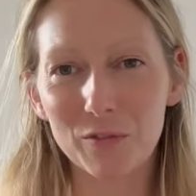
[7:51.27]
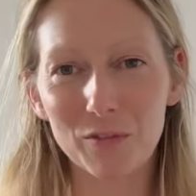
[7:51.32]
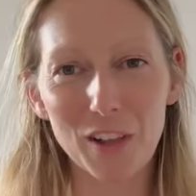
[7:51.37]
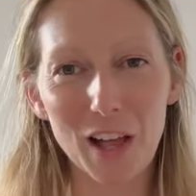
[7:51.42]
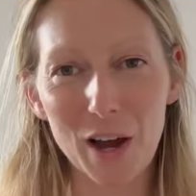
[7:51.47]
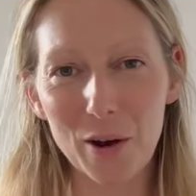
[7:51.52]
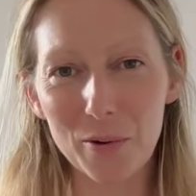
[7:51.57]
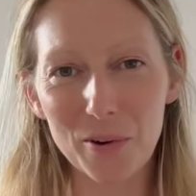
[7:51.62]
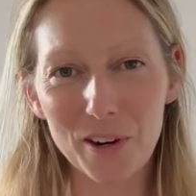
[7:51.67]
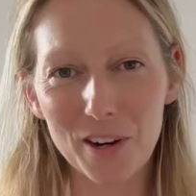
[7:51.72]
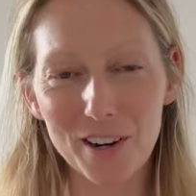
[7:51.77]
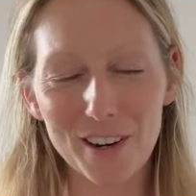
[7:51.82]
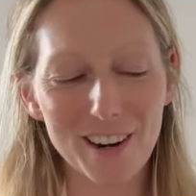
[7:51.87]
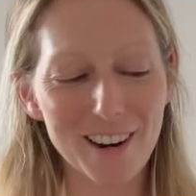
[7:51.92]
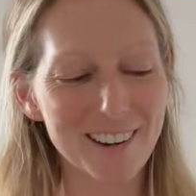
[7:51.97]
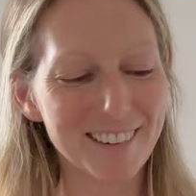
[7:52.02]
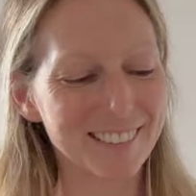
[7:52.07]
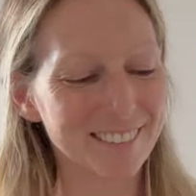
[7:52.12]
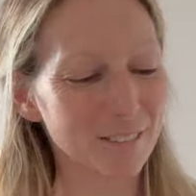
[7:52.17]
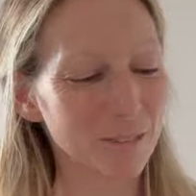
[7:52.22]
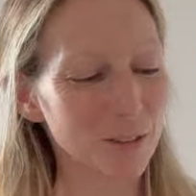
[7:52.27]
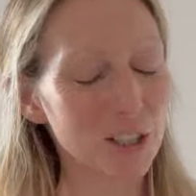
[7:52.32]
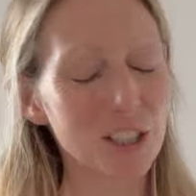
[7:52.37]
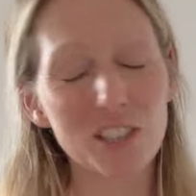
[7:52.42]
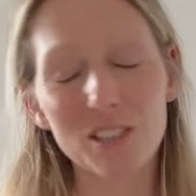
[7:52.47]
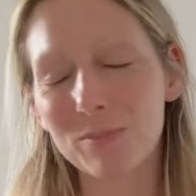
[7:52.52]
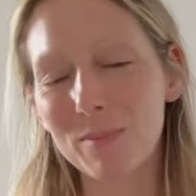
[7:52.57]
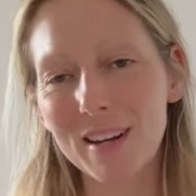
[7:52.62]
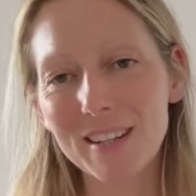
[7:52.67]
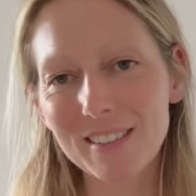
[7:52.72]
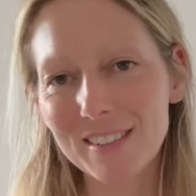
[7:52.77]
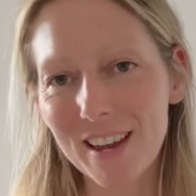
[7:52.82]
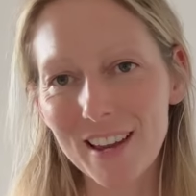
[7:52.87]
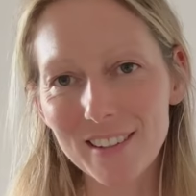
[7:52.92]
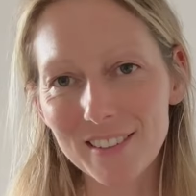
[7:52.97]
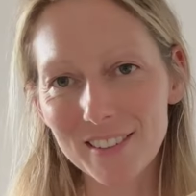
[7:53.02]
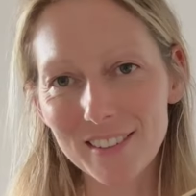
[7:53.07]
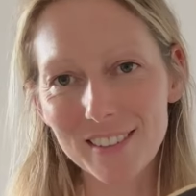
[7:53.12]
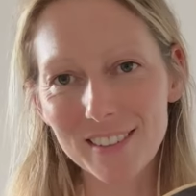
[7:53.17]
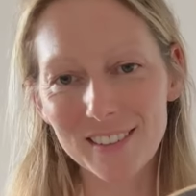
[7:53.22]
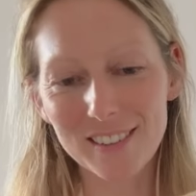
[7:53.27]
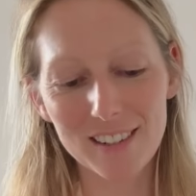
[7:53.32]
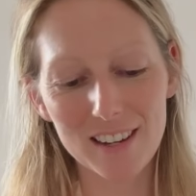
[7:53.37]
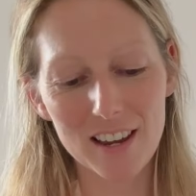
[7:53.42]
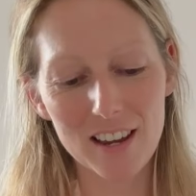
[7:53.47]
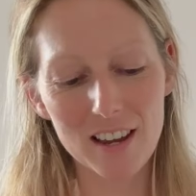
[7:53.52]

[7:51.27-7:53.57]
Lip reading: flower, which makes sense.